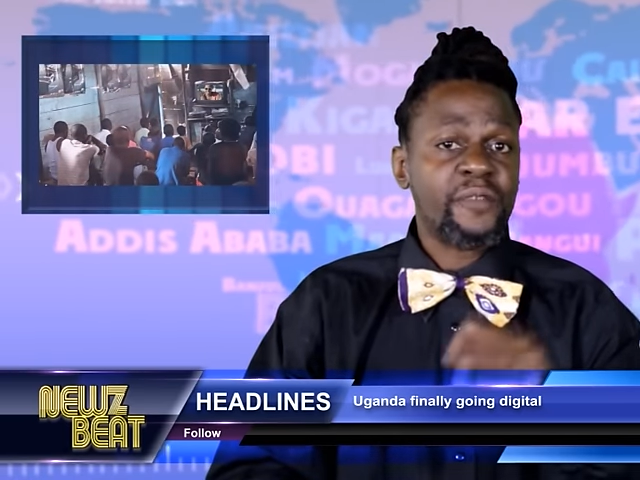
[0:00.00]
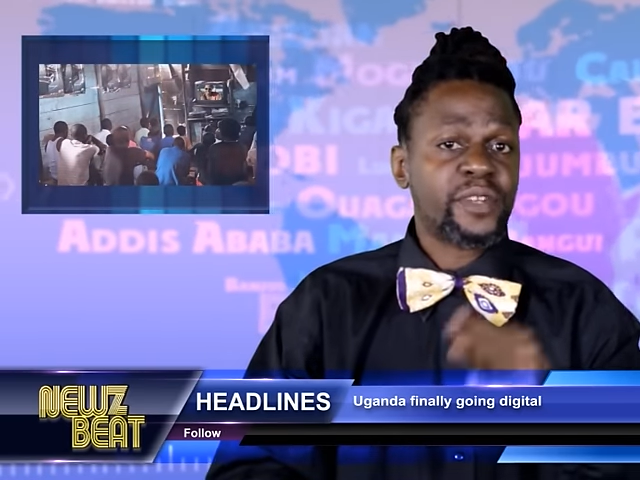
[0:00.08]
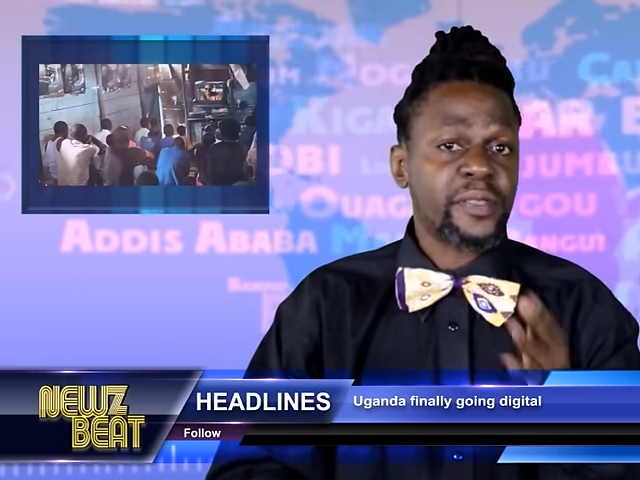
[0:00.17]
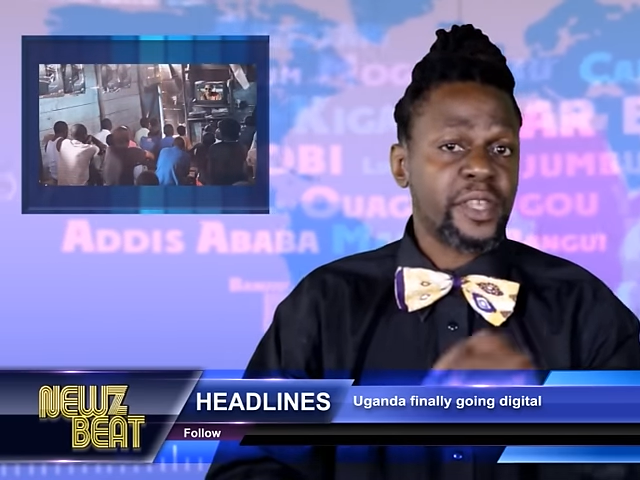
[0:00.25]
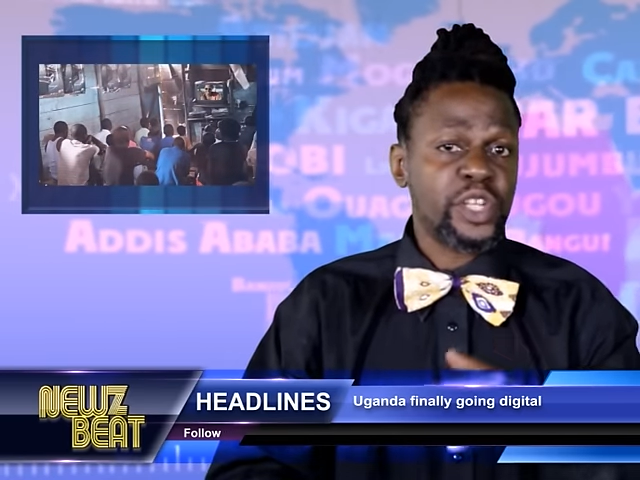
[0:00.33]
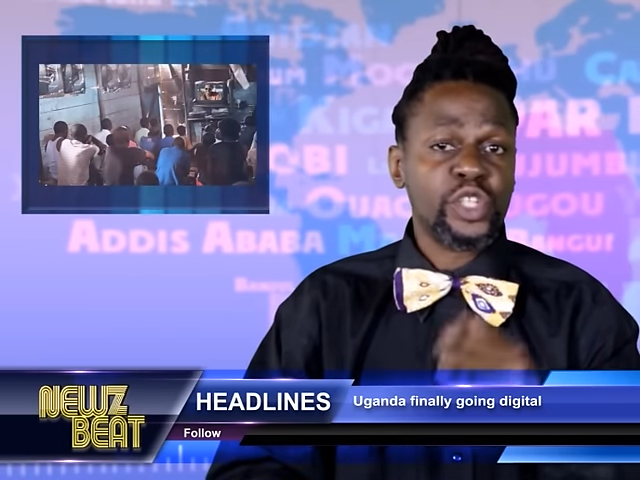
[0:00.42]

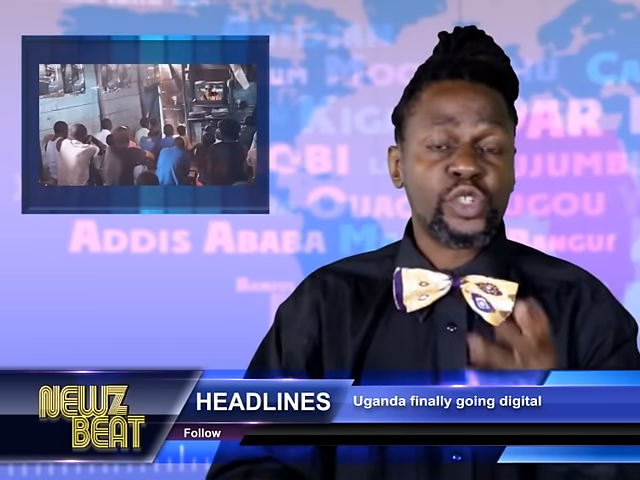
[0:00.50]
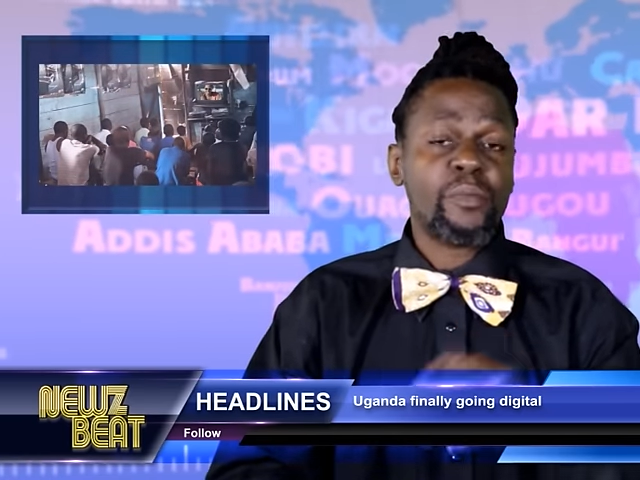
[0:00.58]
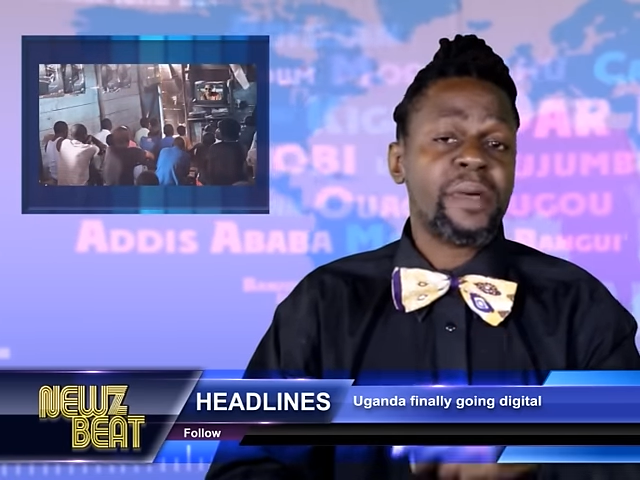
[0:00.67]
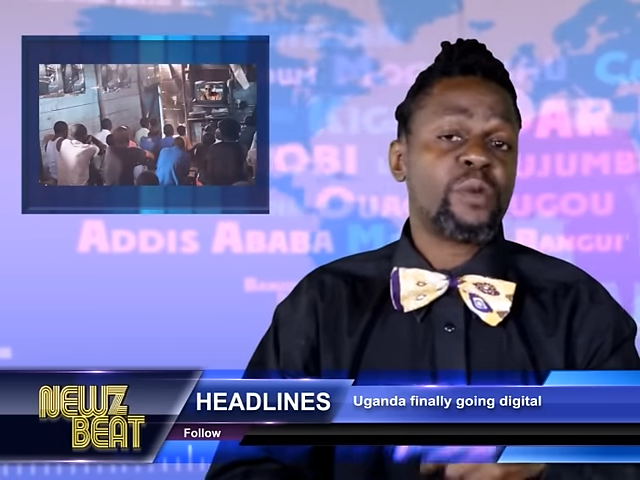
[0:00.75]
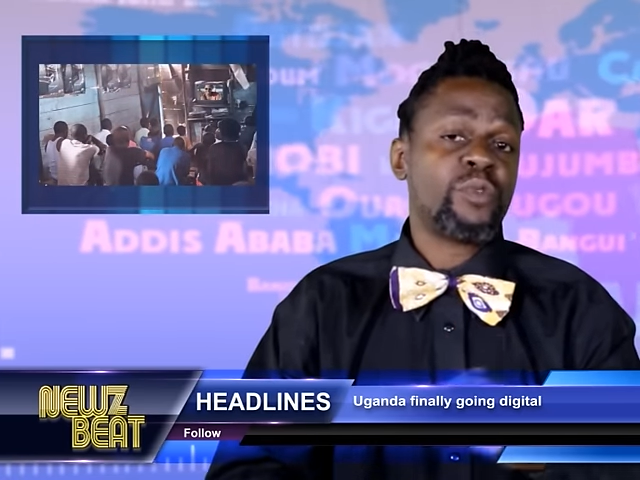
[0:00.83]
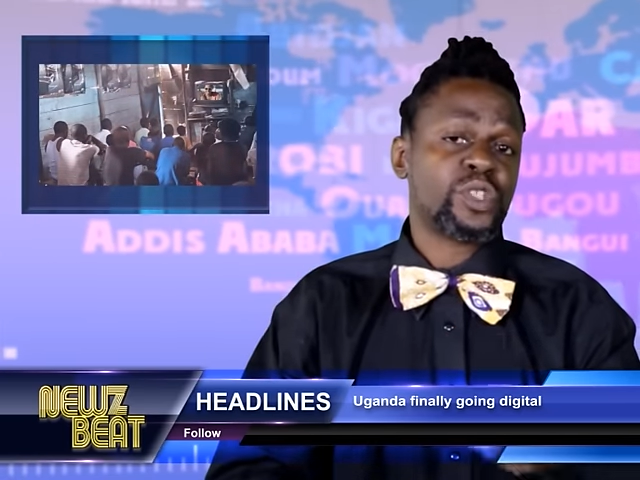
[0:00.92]
after the
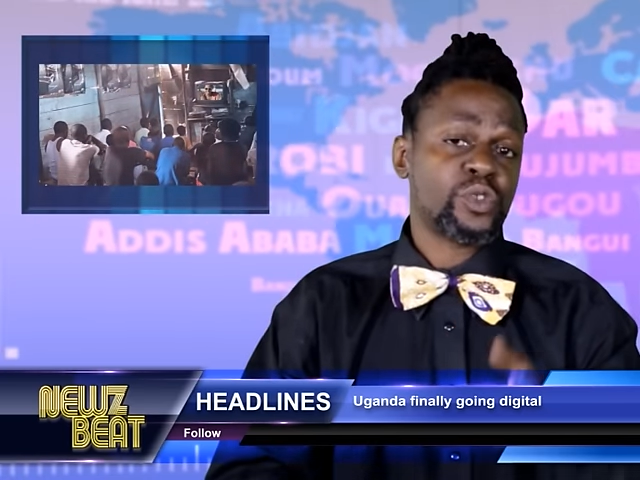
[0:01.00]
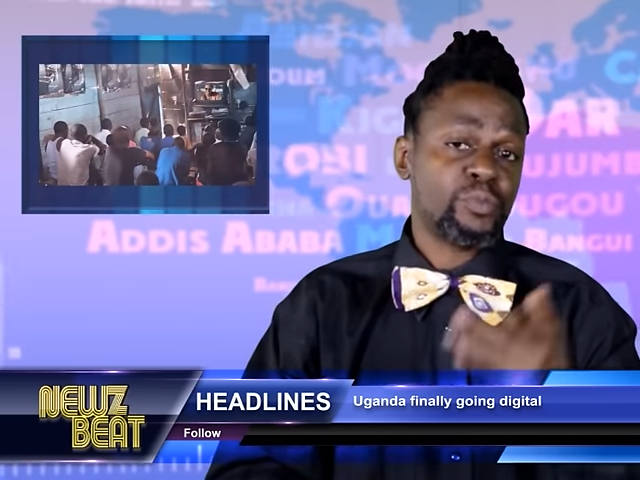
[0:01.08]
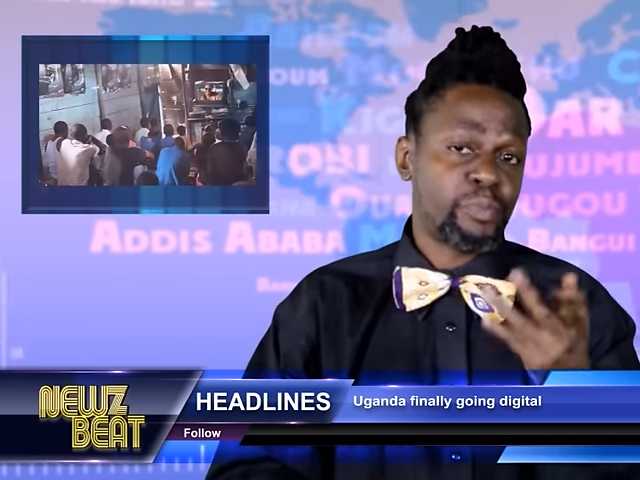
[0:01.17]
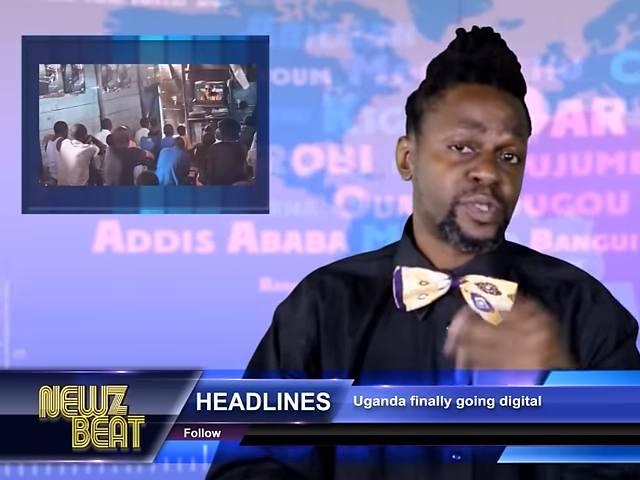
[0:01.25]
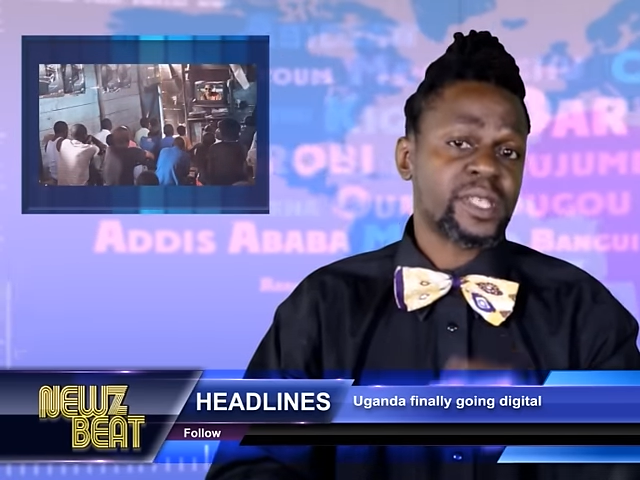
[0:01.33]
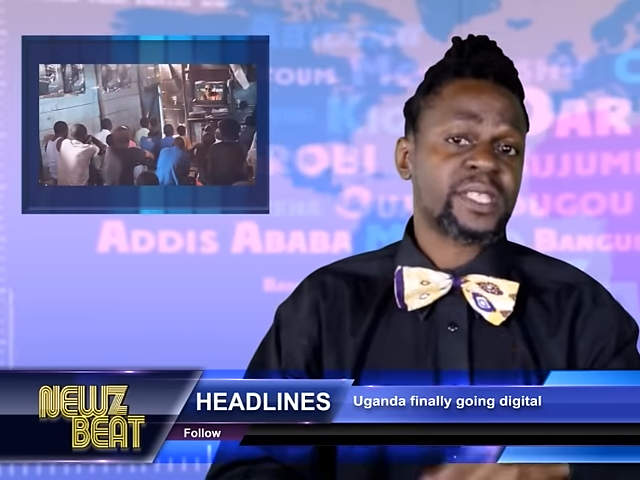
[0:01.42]
digital migration
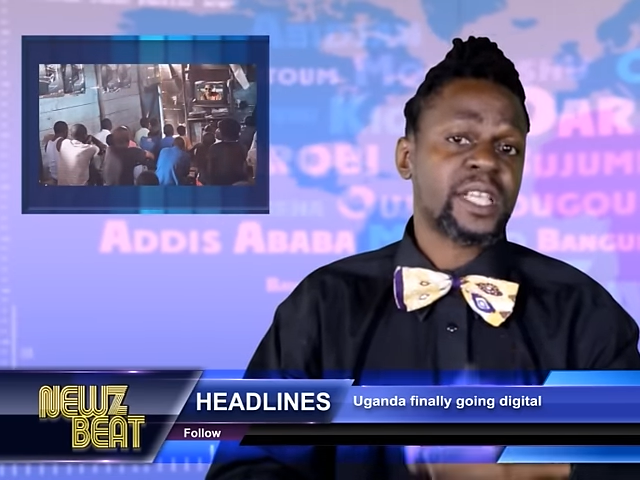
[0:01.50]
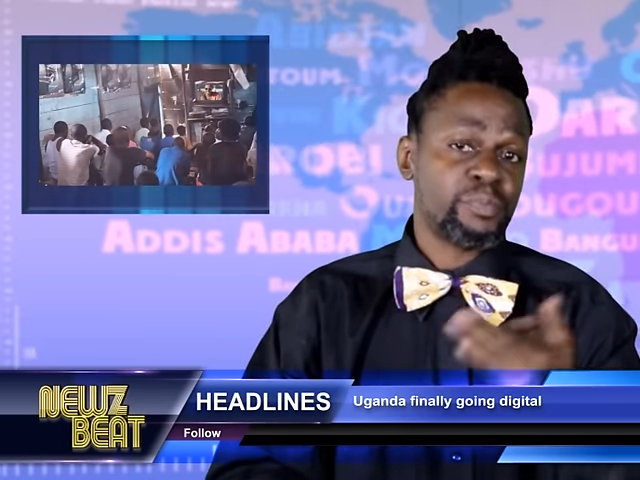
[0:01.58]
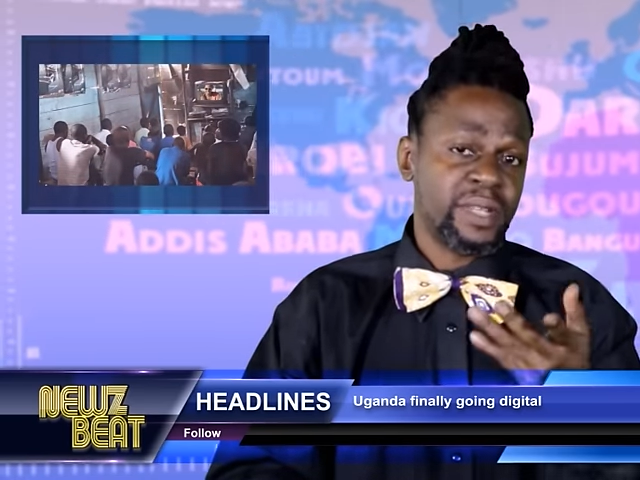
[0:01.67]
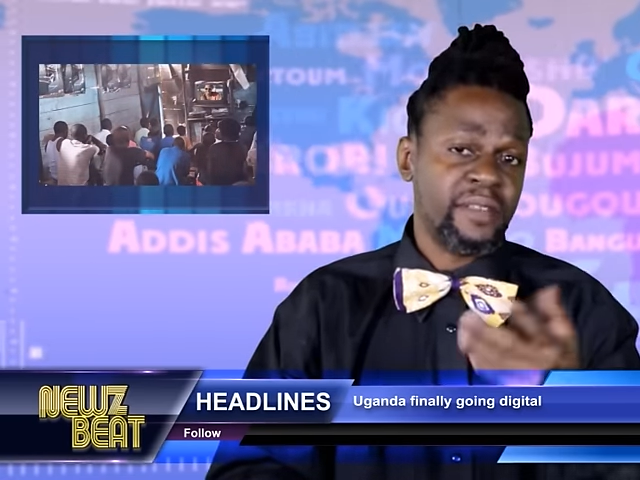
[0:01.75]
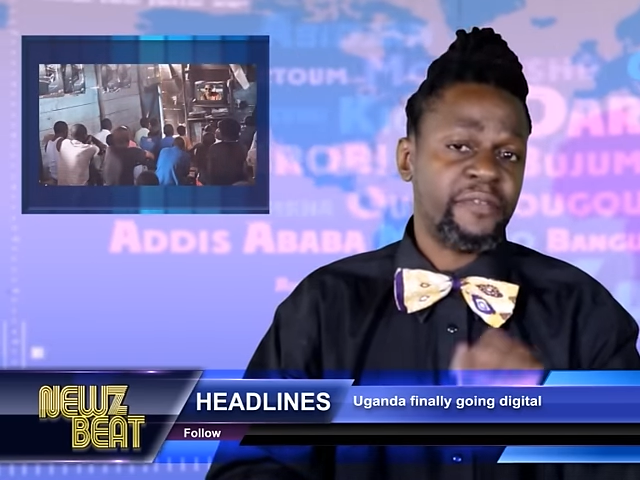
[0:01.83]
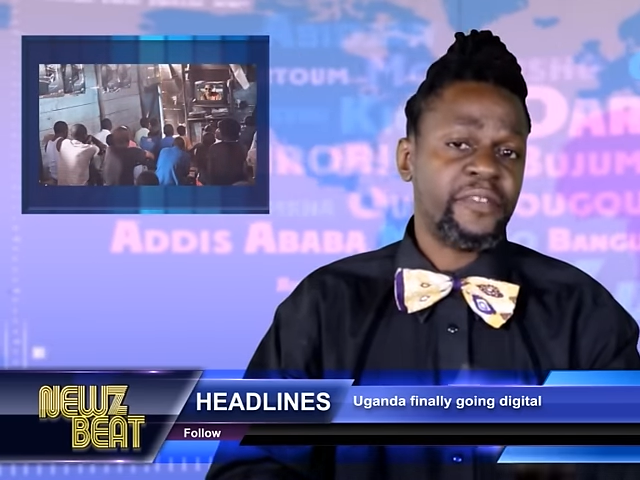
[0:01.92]
process has been